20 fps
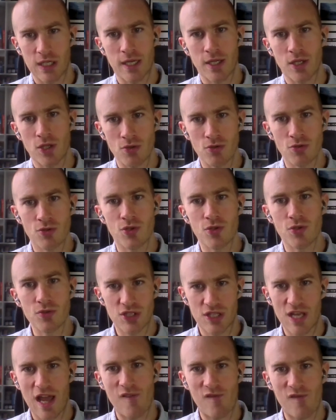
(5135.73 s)
Like, you
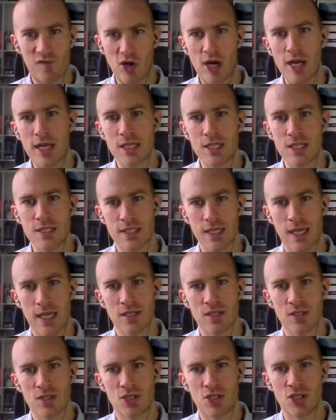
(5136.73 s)
used that phrase,
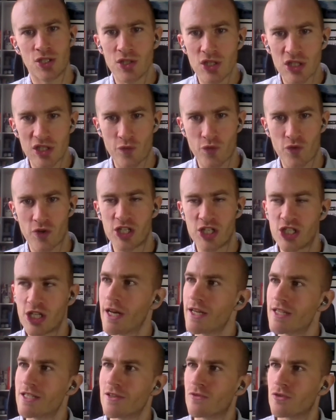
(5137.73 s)
and do you
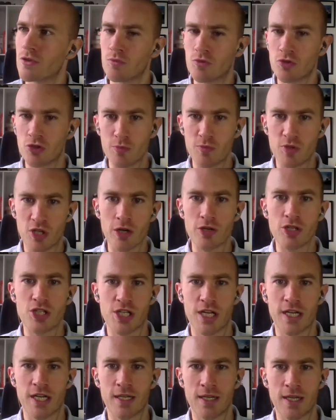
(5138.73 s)
differentiate it from group
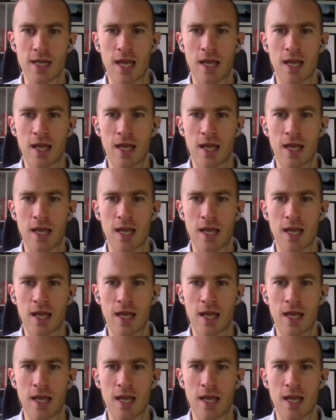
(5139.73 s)
coaching?